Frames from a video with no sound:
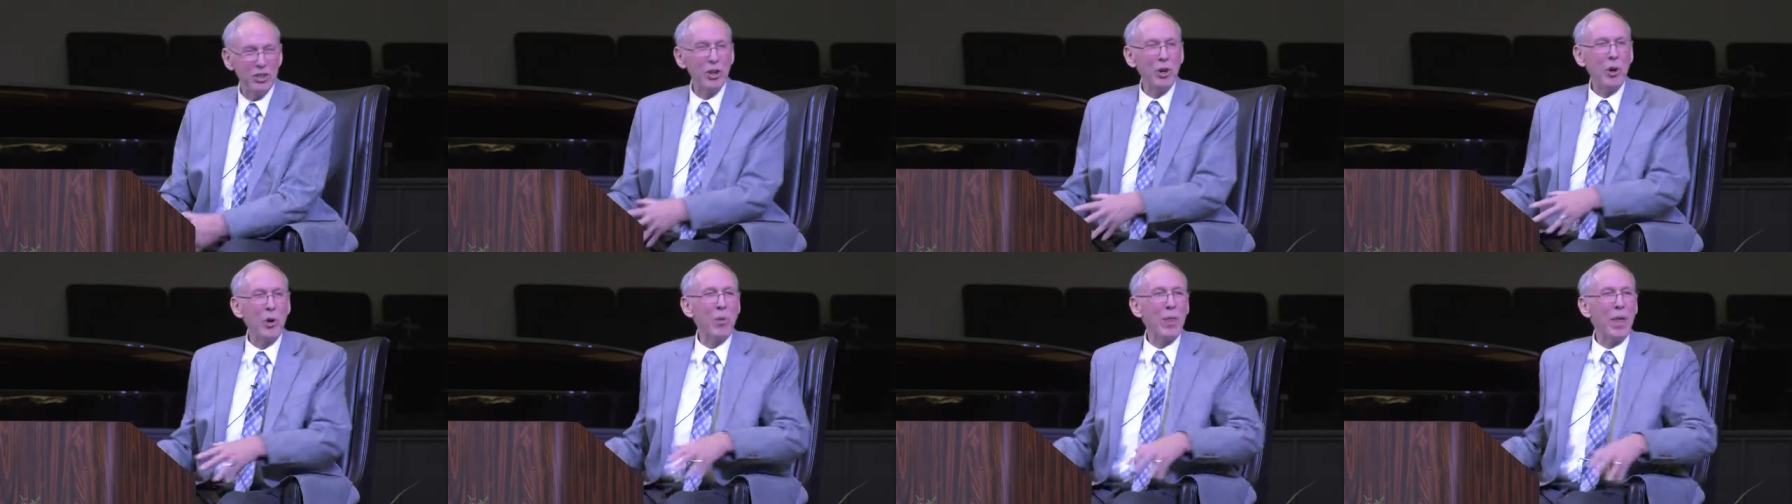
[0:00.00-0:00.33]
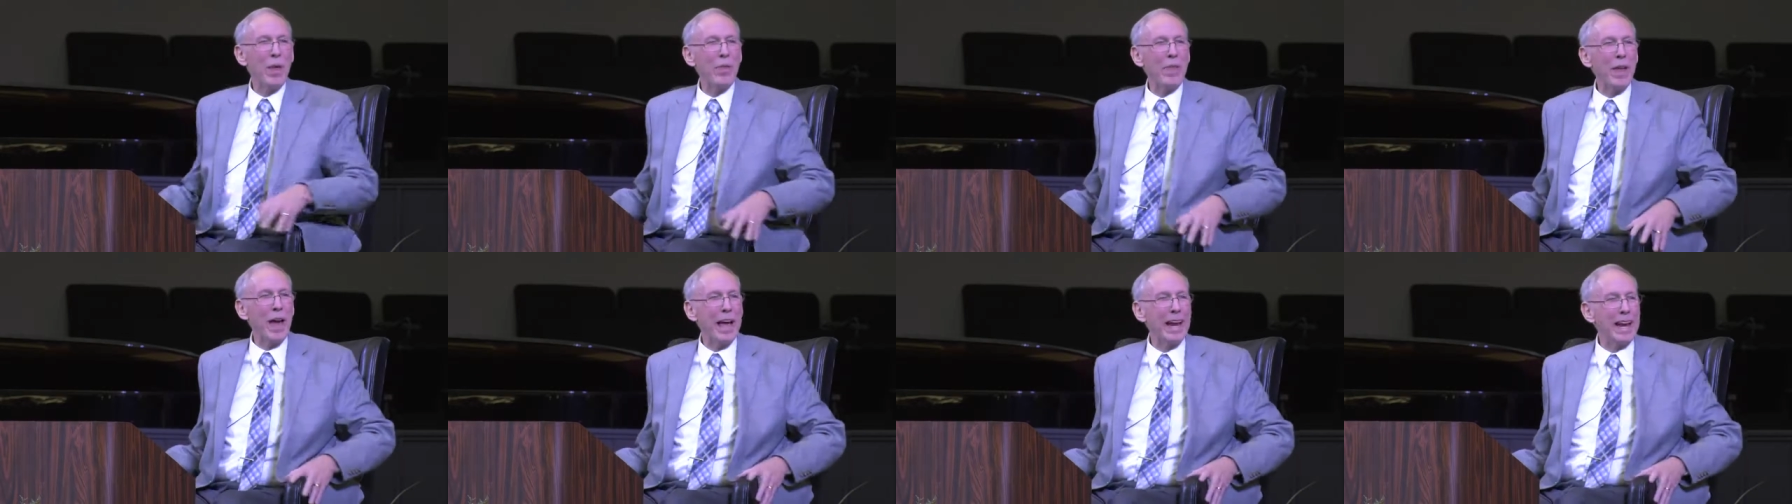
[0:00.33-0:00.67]
you know
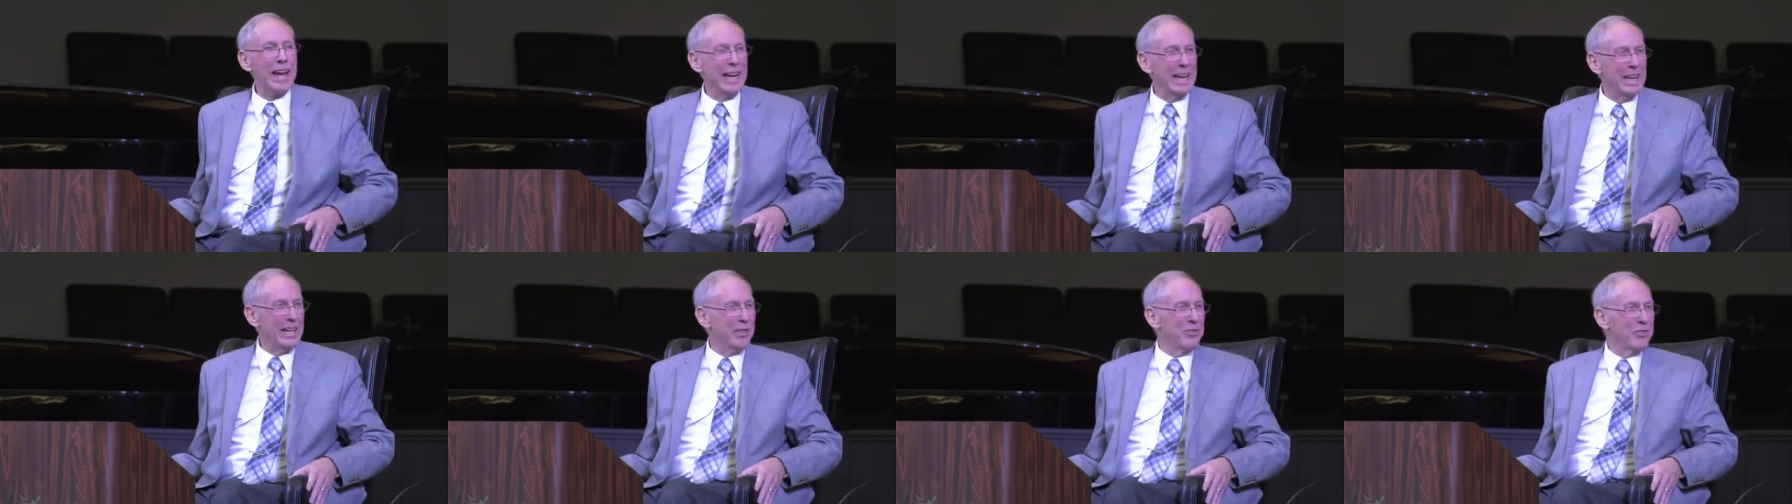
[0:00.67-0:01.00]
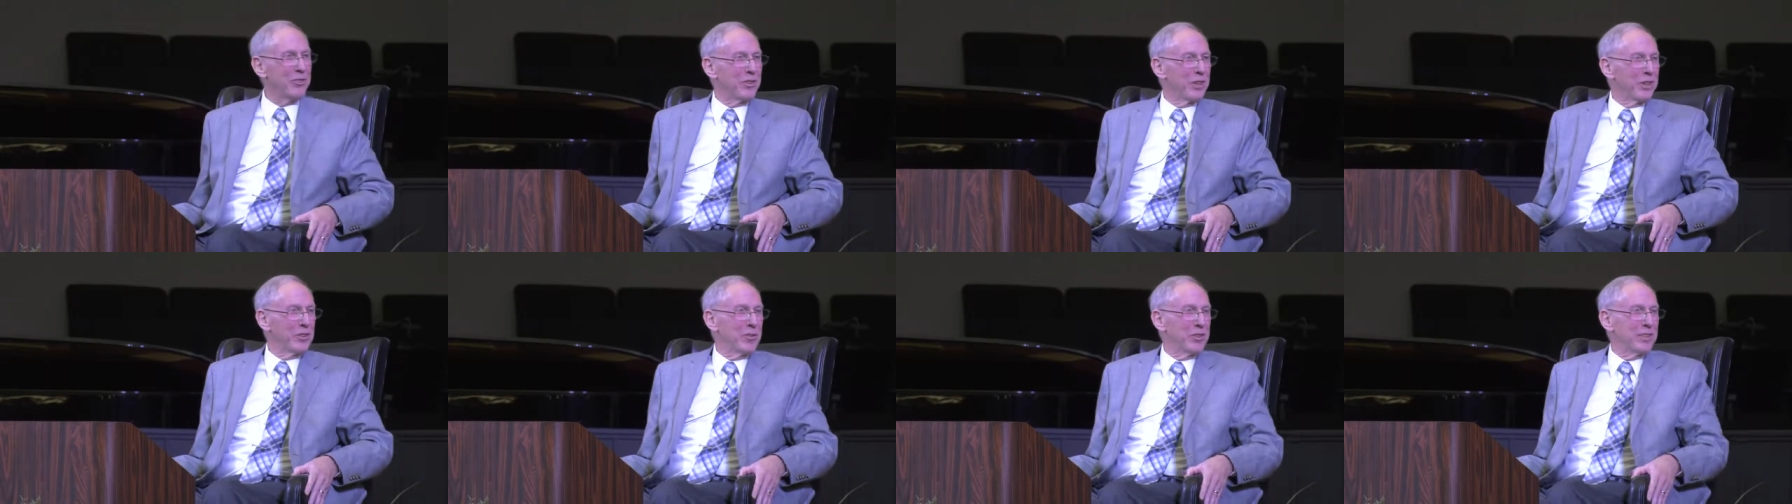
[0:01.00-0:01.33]
that that is
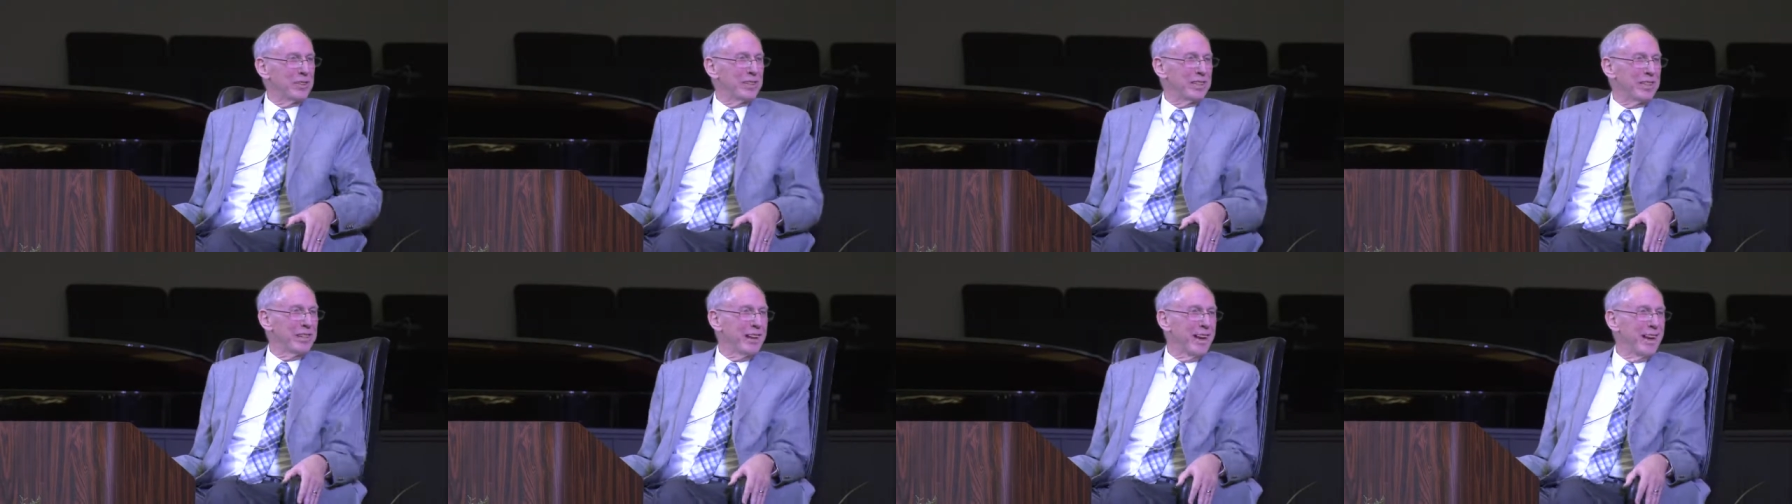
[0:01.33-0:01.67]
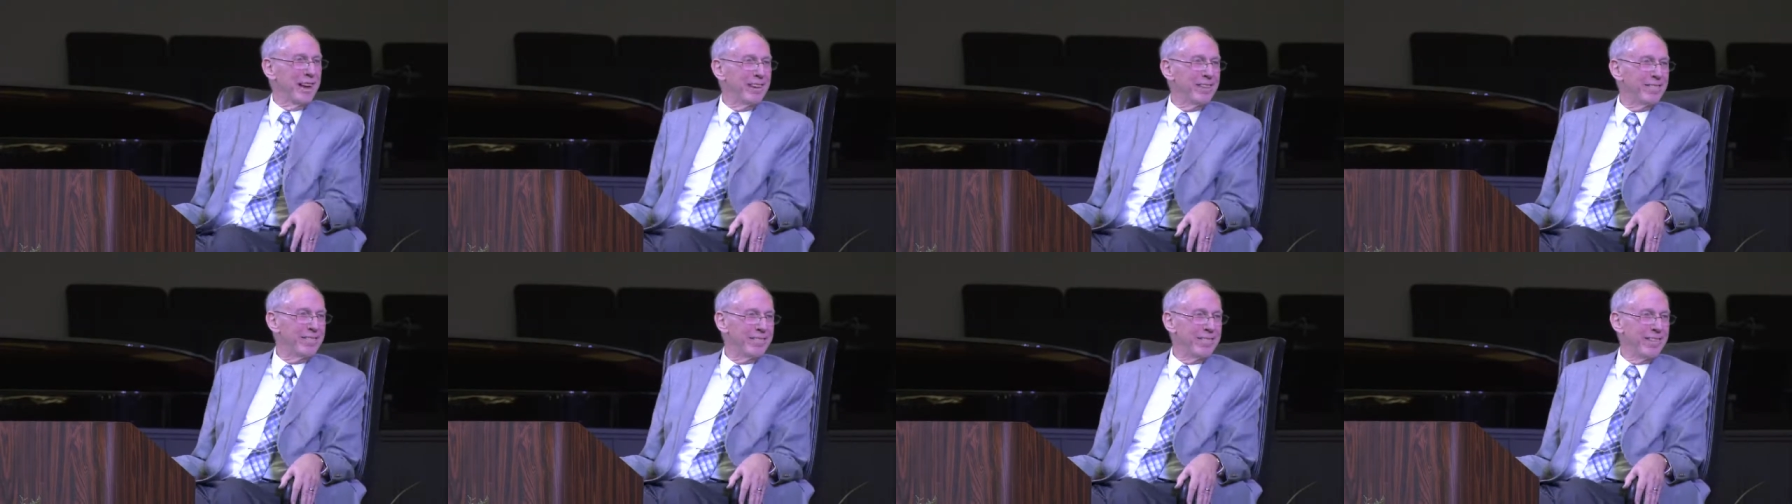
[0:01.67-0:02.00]
the Christian
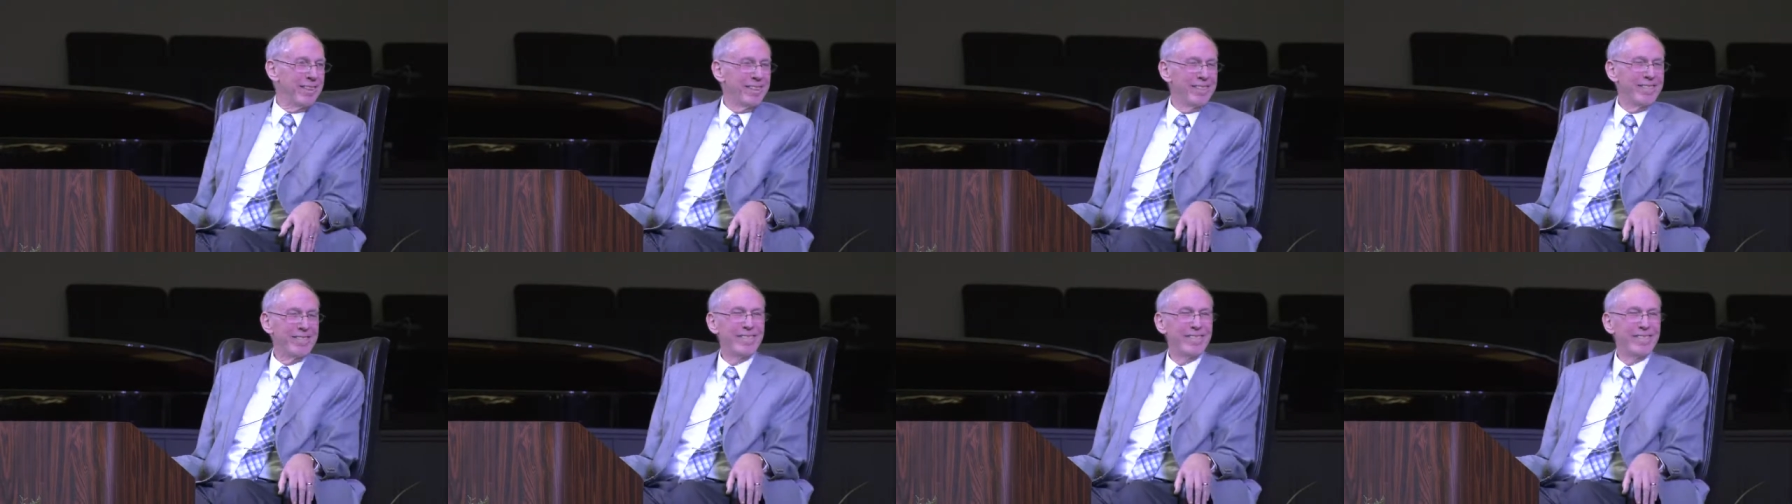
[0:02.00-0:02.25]
life?